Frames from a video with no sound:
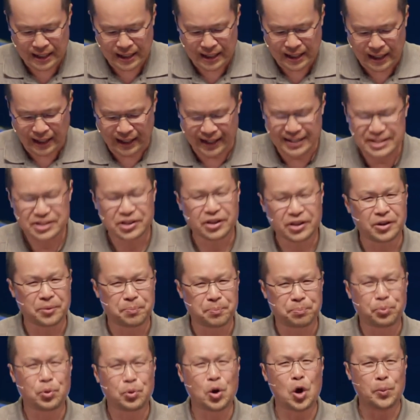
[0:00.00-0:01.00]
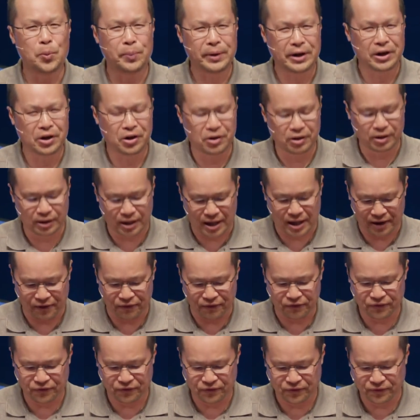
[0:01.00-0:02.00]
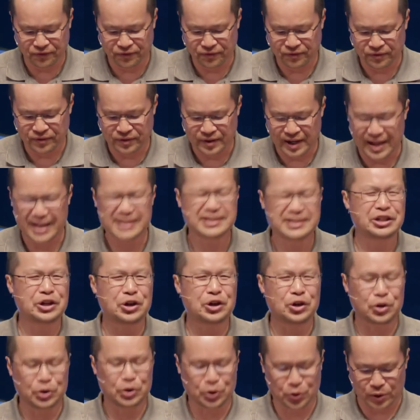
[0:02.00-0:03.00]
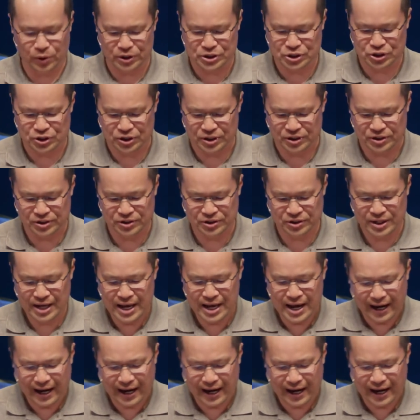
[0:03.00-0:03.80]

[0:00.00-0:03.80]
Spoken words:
and I started probing her life, asking her questions.